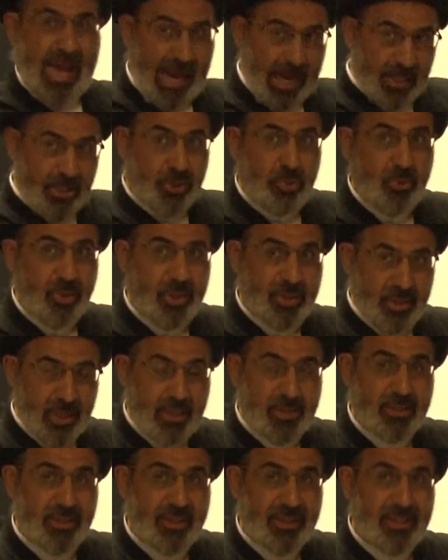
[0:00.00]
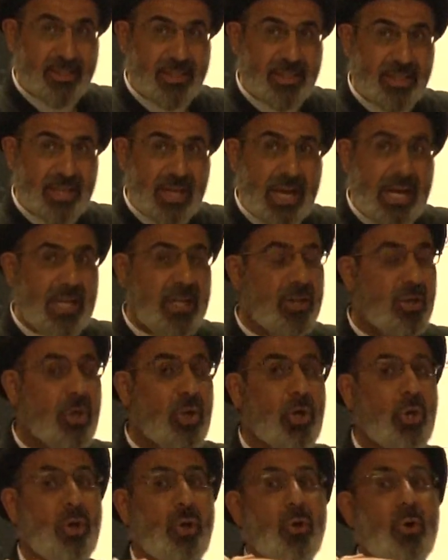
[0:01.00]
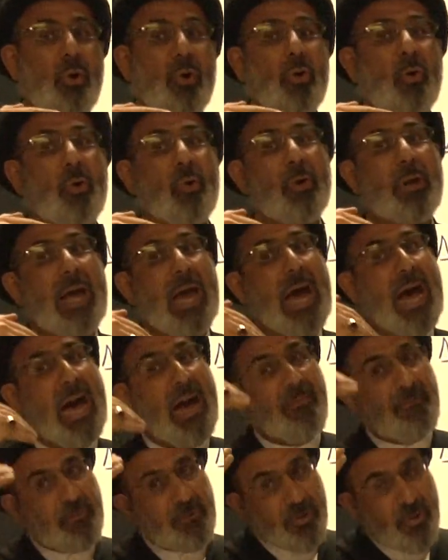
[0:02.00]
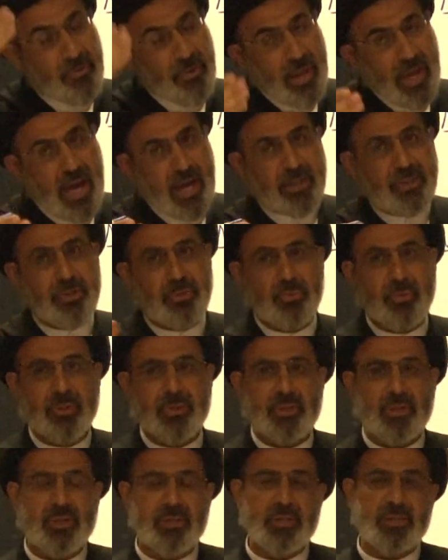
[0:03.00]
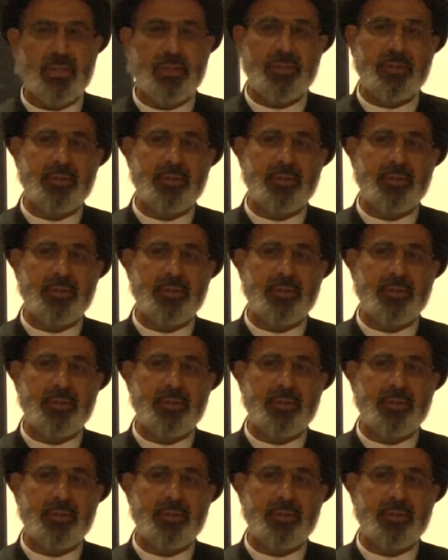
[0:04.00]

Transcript: actual sunset is Layl, or after the actual sunset?